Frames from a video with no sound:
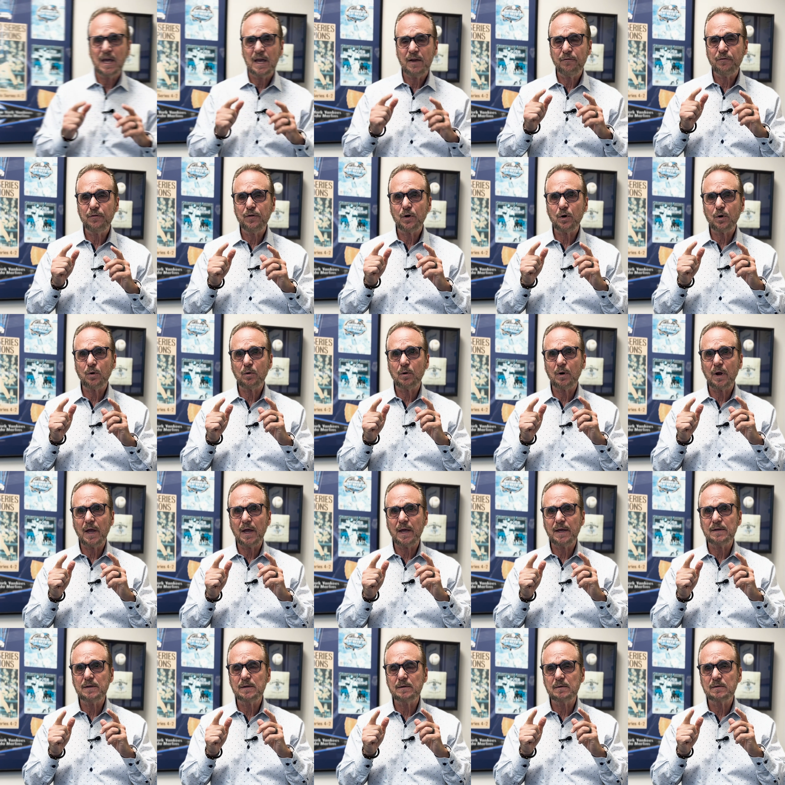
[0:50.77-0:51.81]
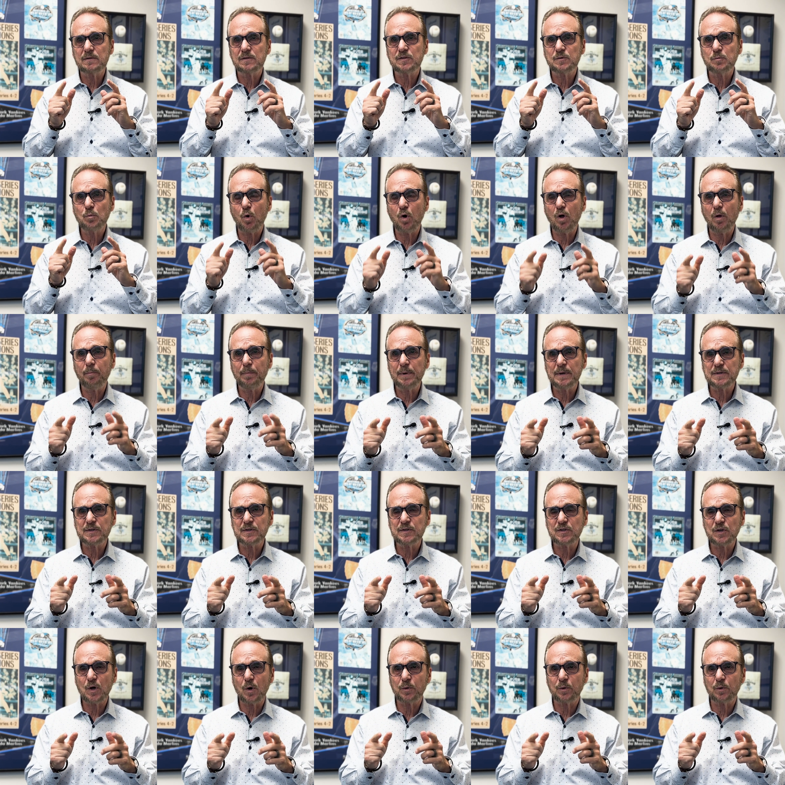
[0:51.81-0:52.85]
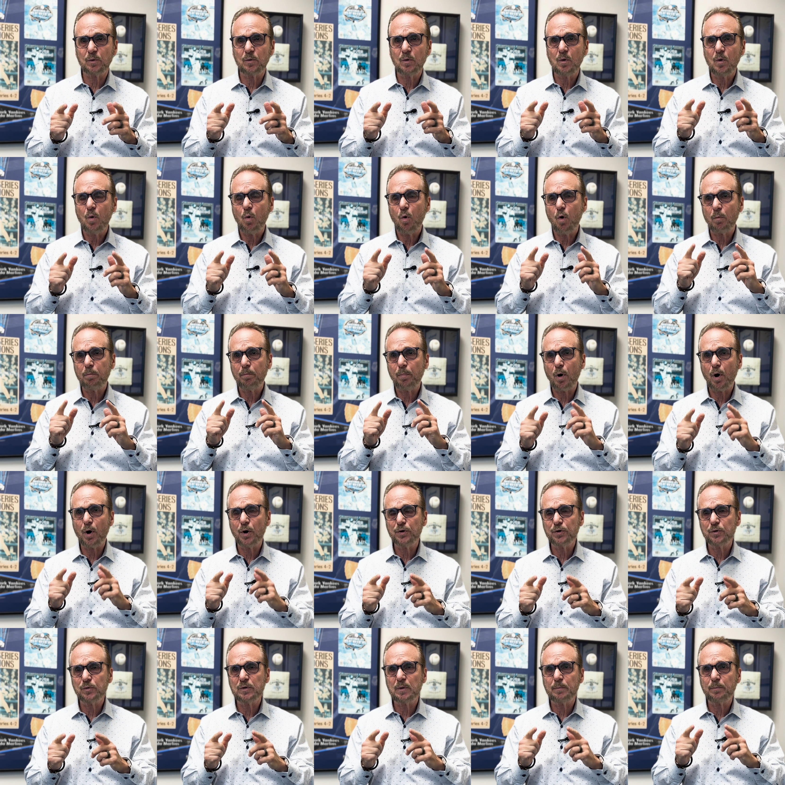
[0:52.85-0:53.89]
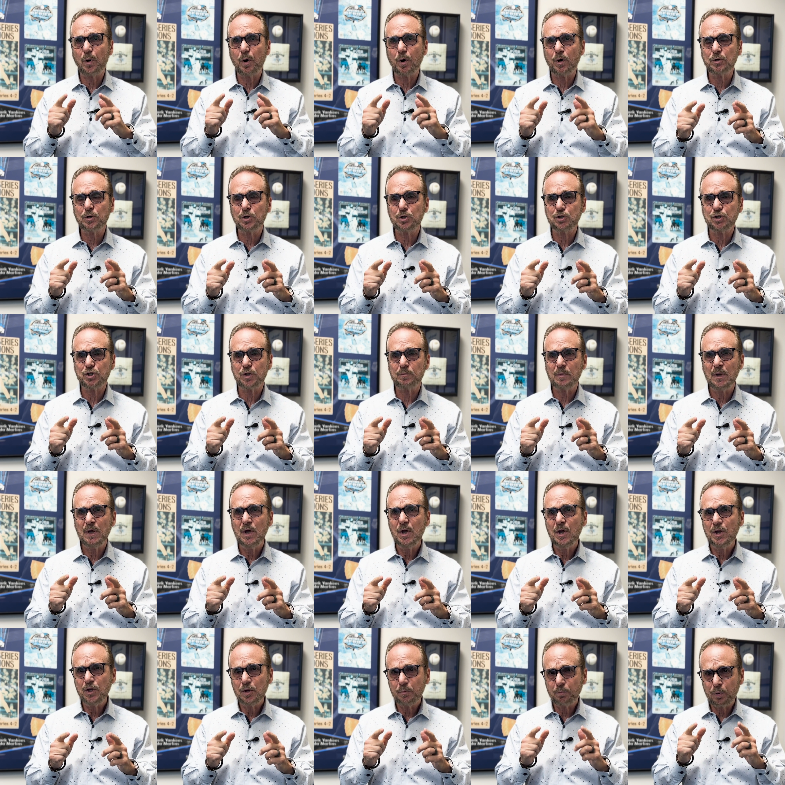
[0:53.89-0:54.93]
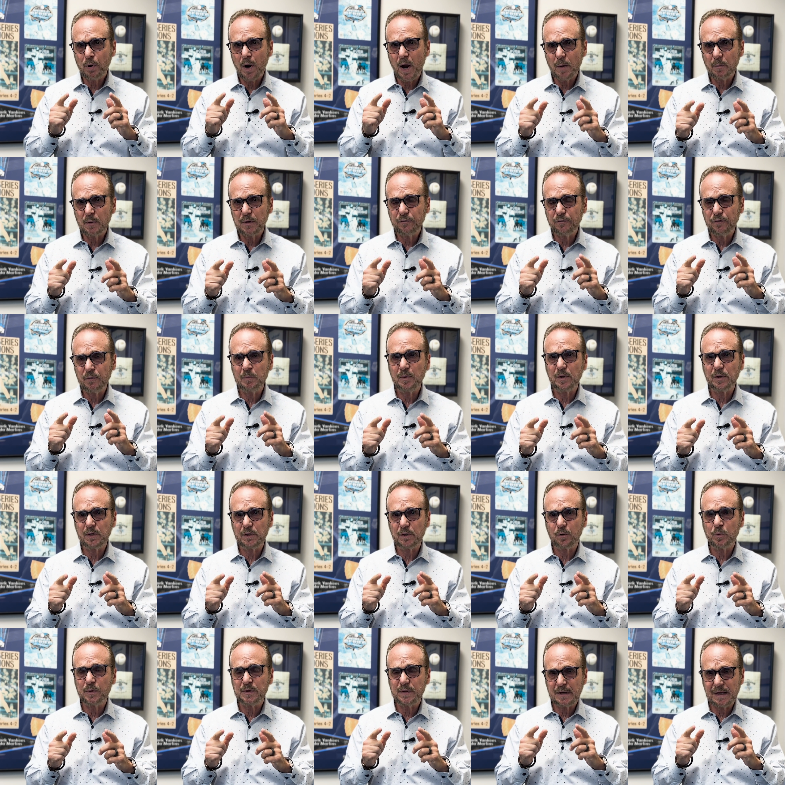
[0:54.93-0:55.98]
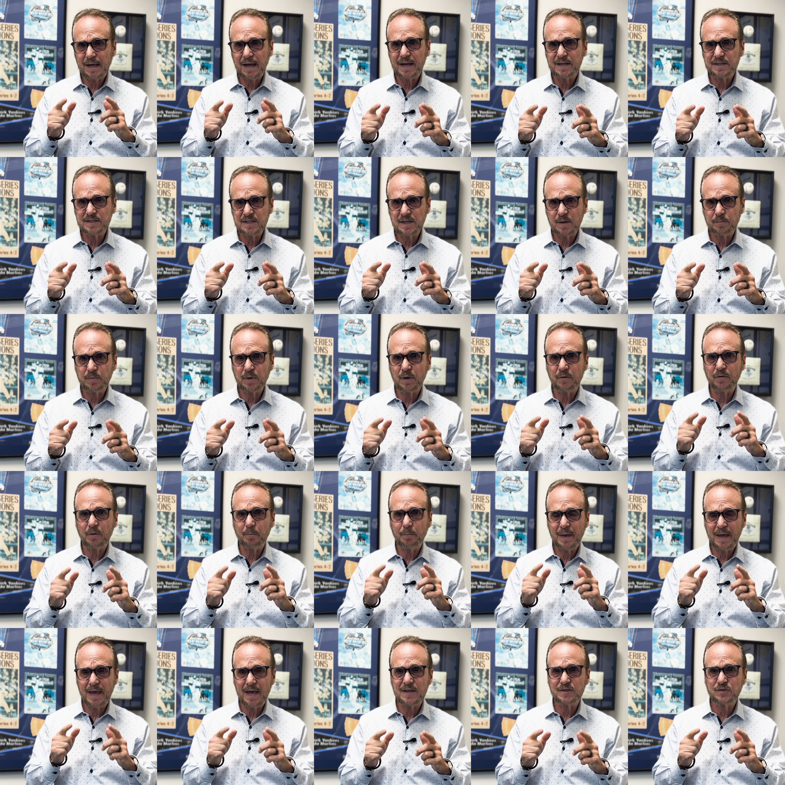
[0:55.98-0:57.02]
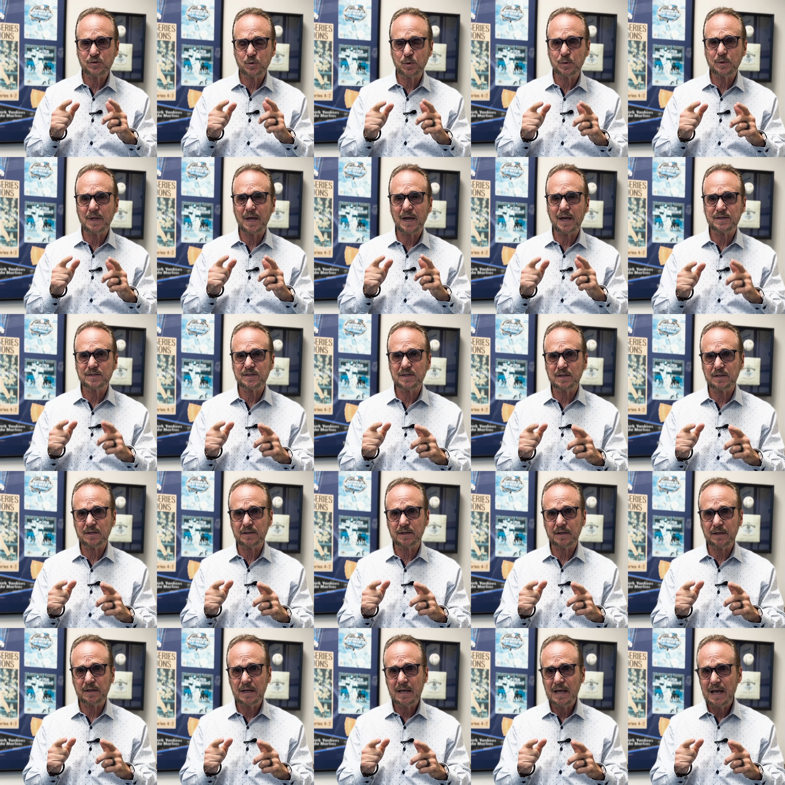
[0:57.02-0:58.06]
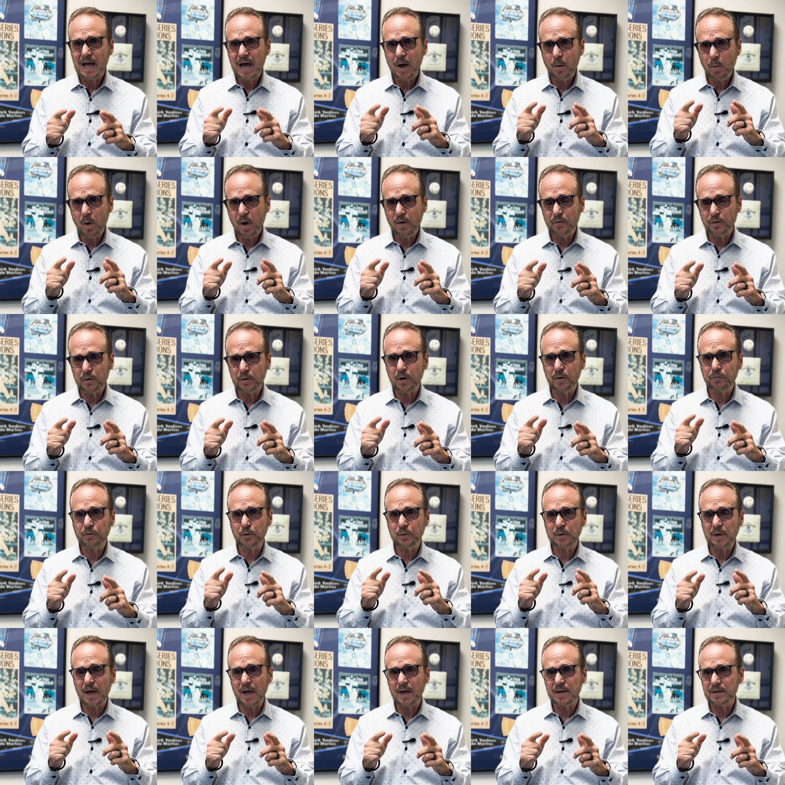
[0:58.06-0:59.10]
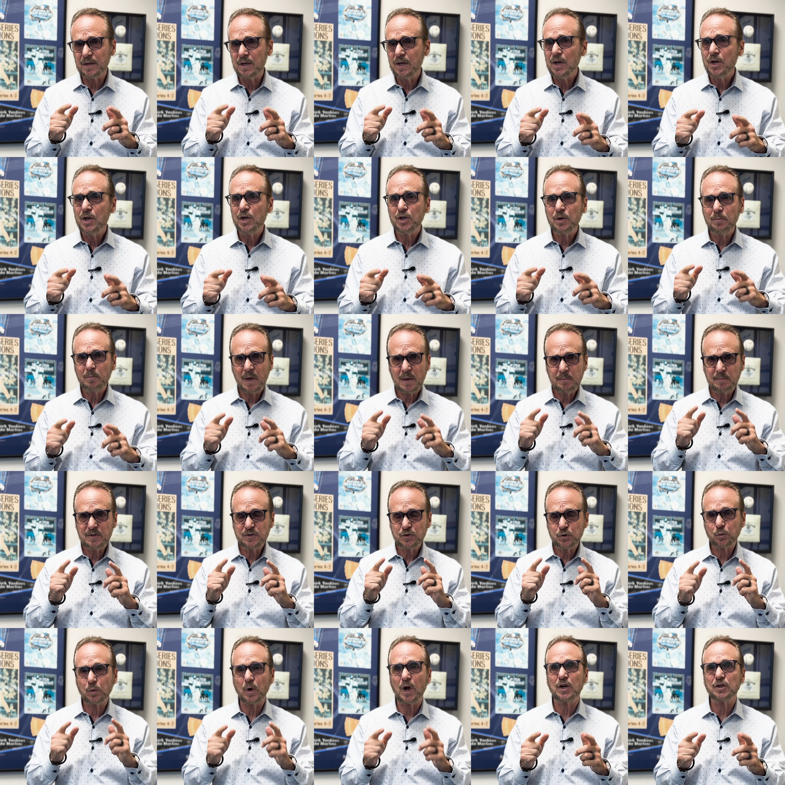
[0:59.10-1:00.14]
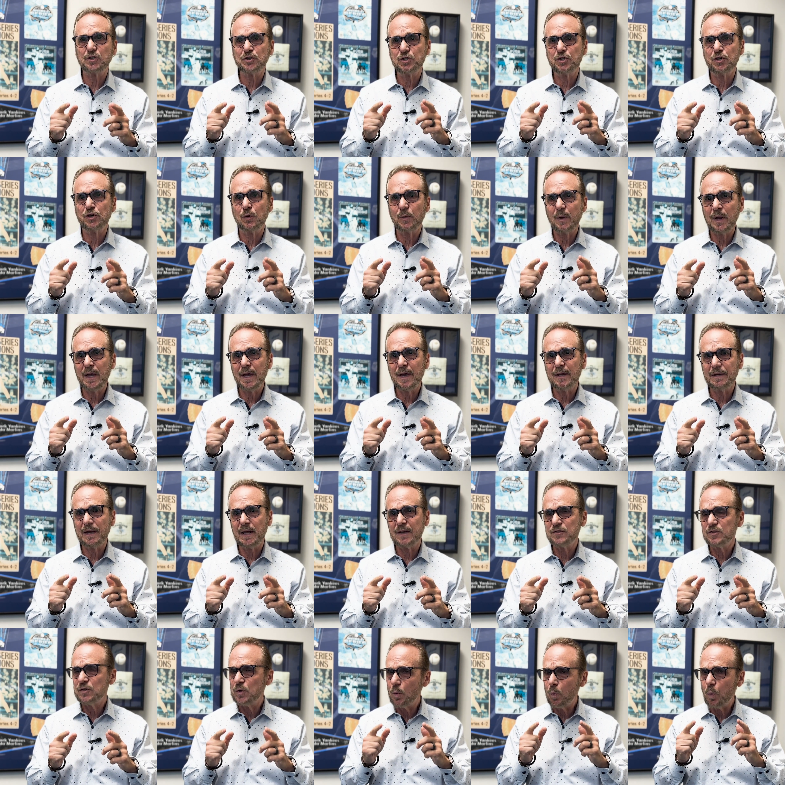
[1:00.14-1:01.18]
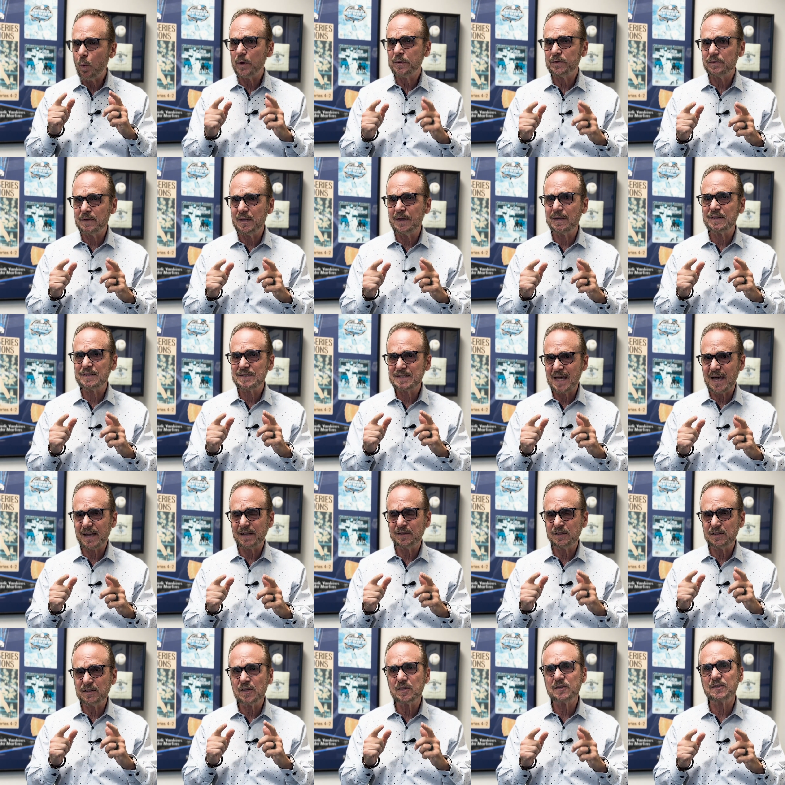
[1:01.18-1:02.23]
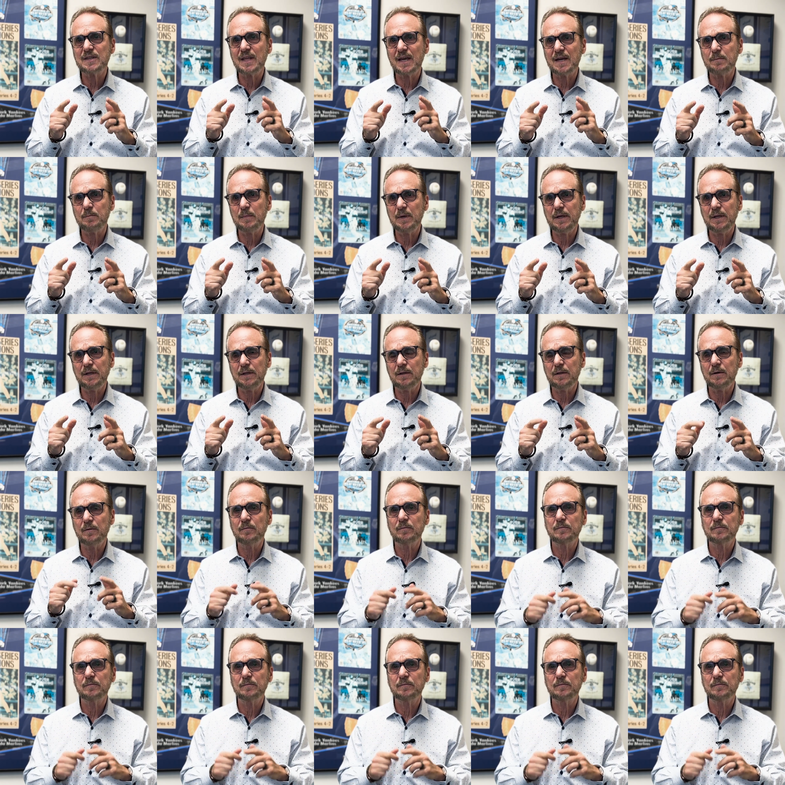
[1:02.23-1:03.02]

If you're a small business owner or partner in a partnership, you're probably familiar with the concept of a pass-through tax entity. However, if you're not, you may be scratching your head as to what exactly does that mean.